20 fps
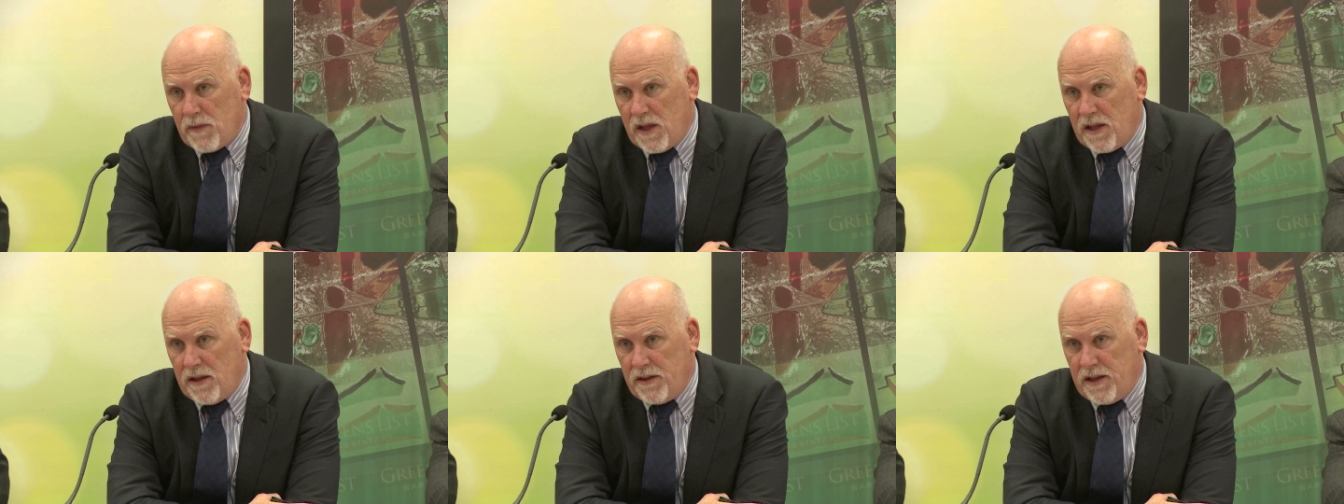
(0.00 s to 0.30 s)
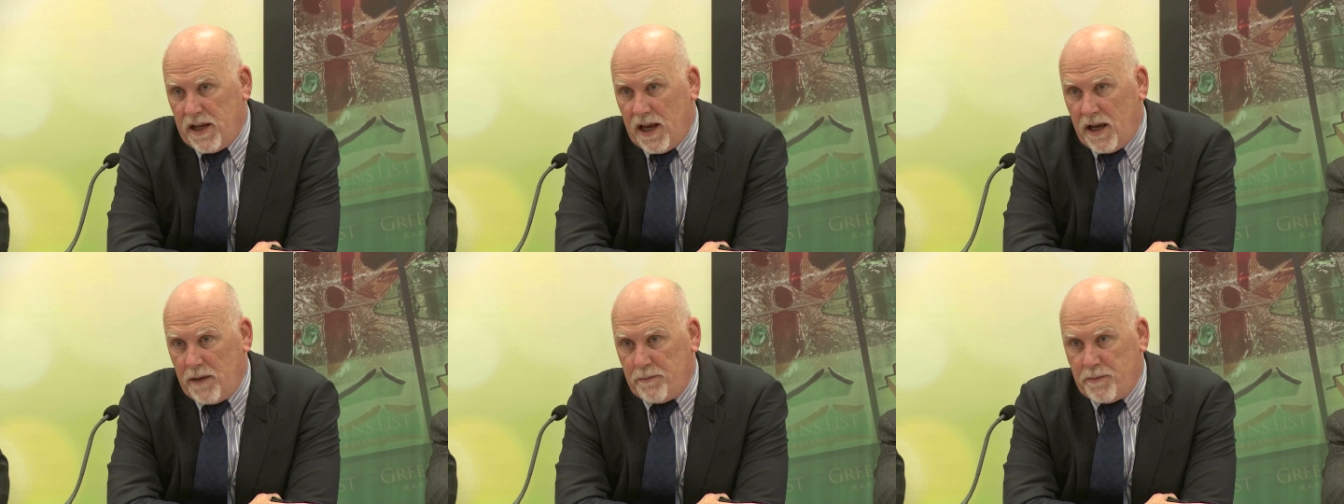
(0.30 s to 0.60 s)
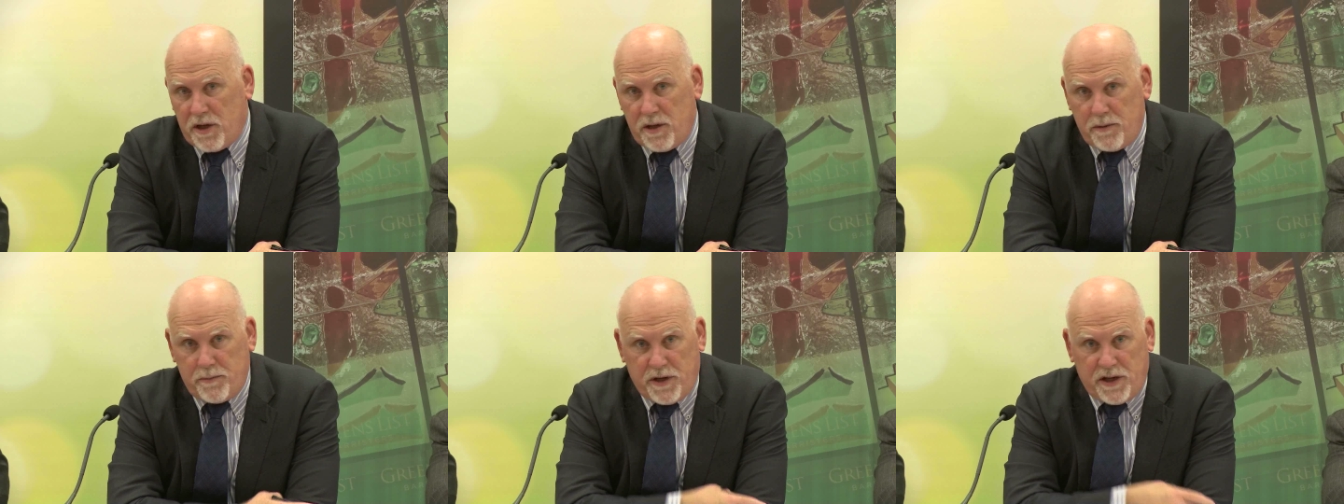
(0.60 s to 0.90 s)
the
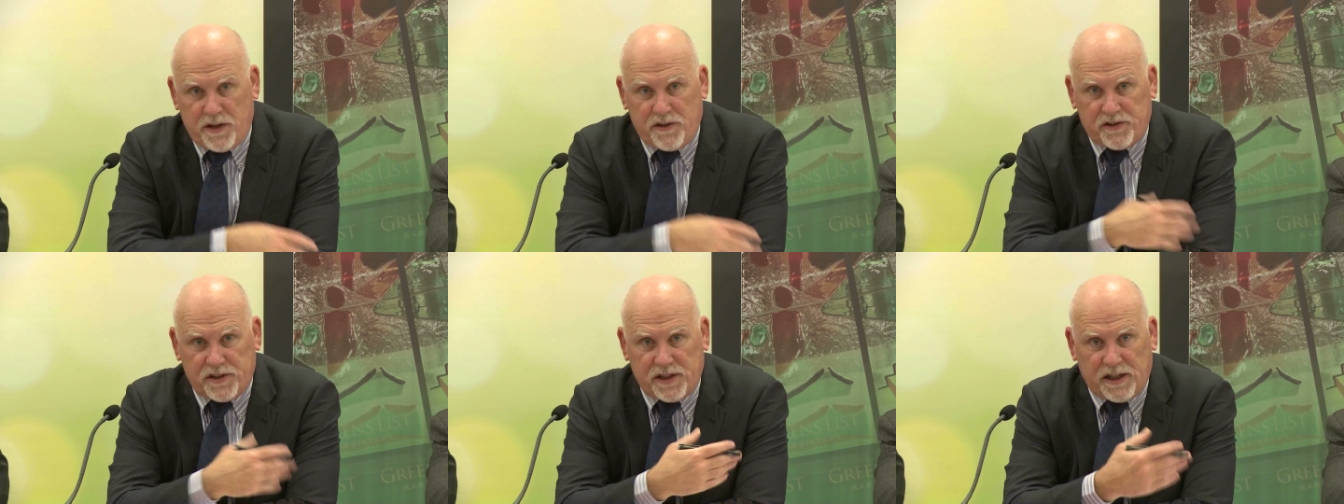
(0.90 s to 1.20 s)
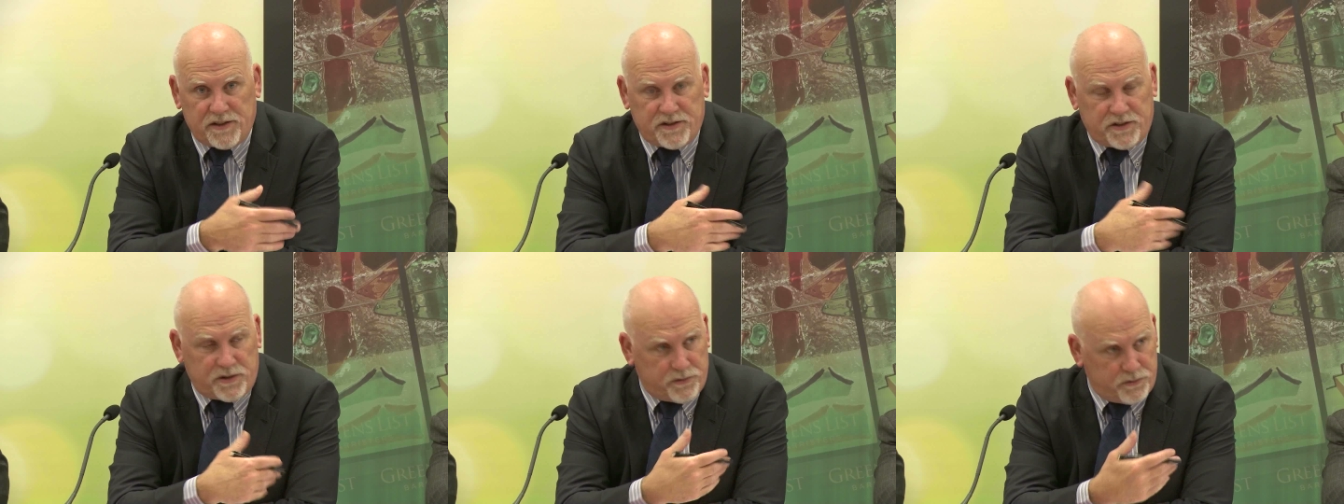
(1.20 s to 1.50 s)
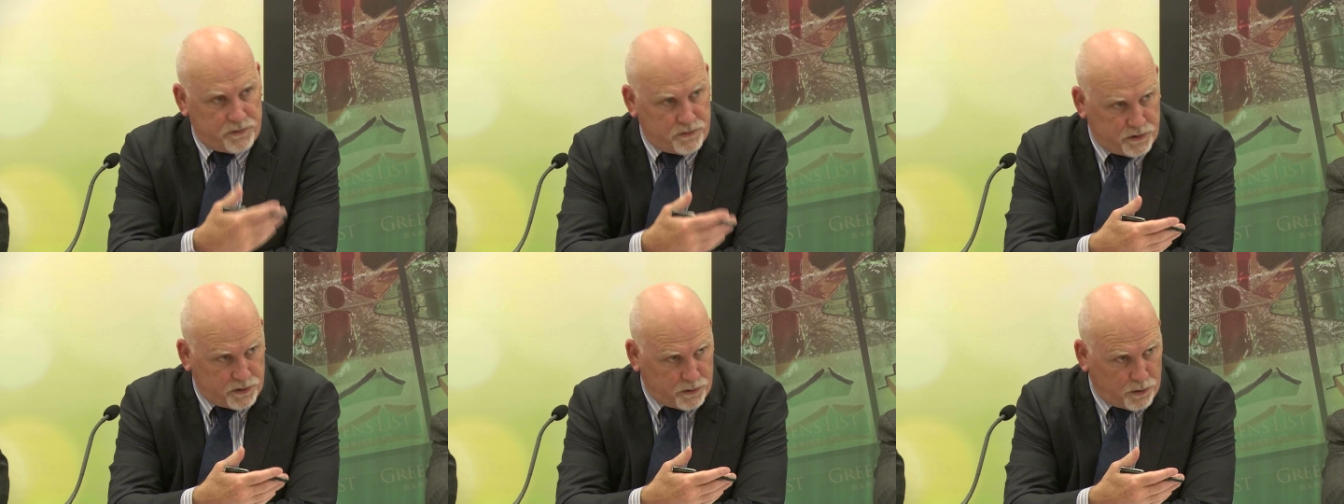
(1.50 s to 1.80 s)
APPs and has the
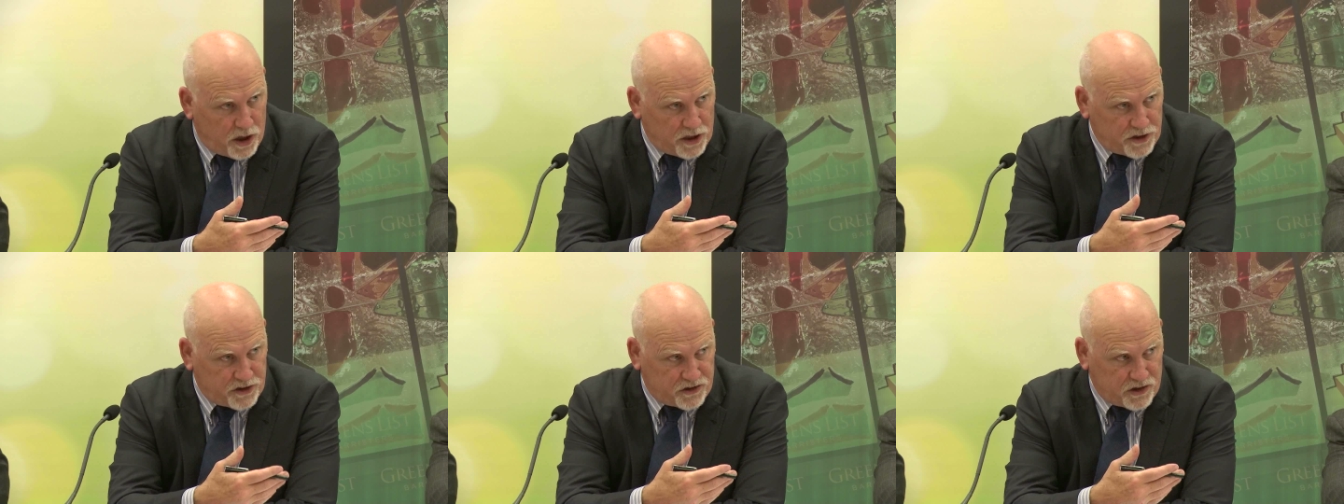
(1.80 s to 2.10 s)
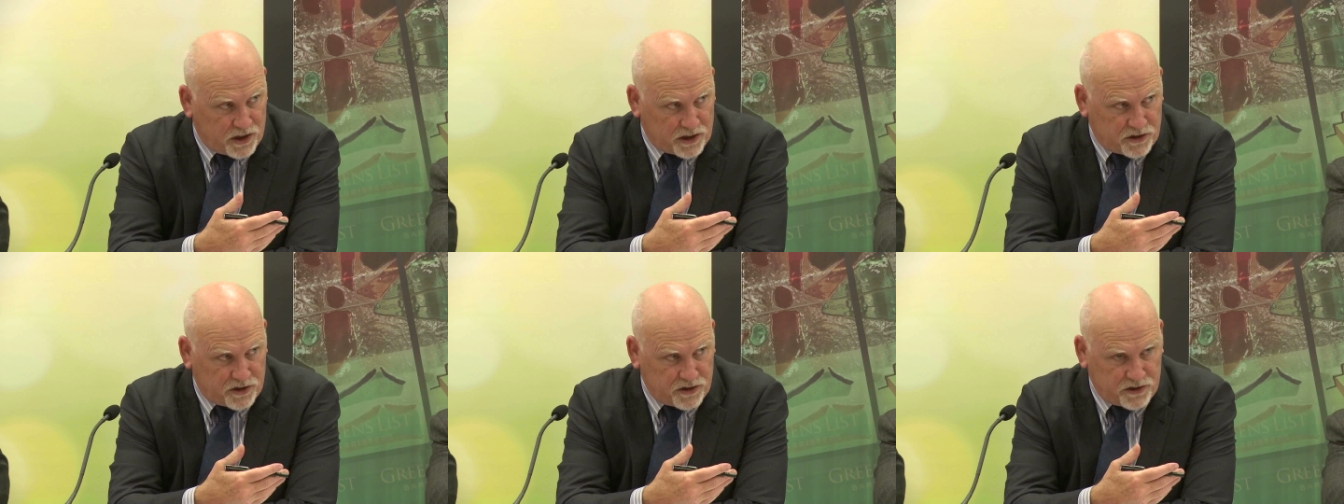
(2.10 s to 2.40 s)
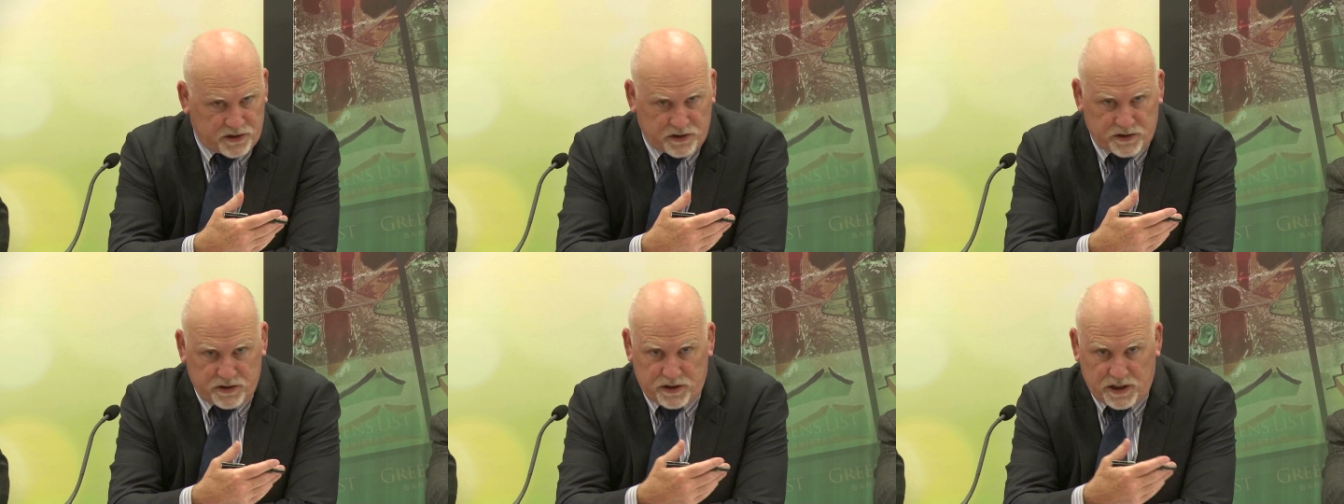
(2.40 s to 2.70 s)
right
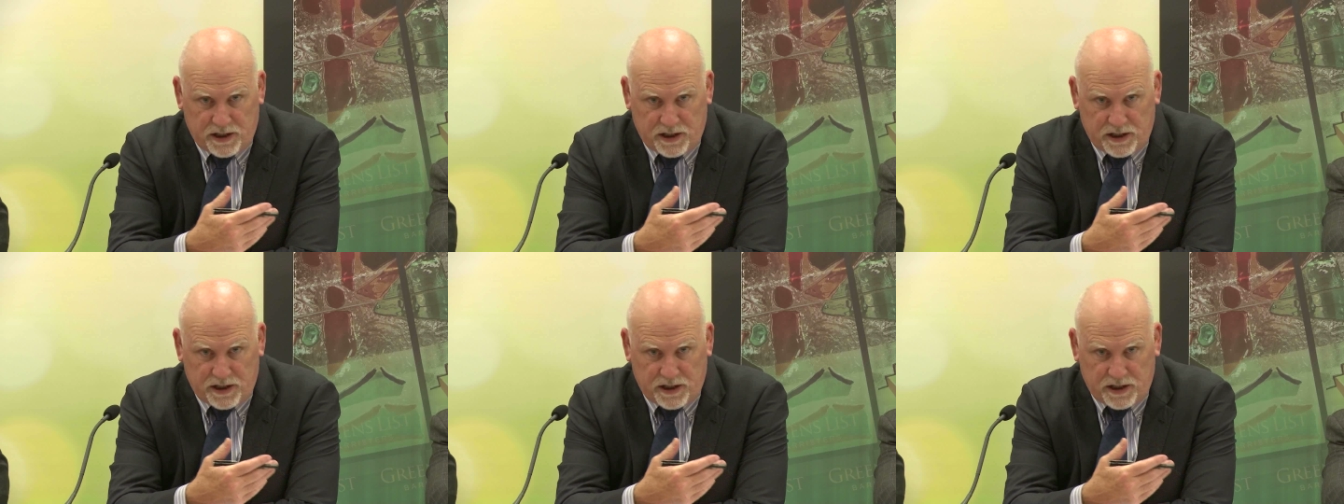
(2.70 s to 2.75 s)
structures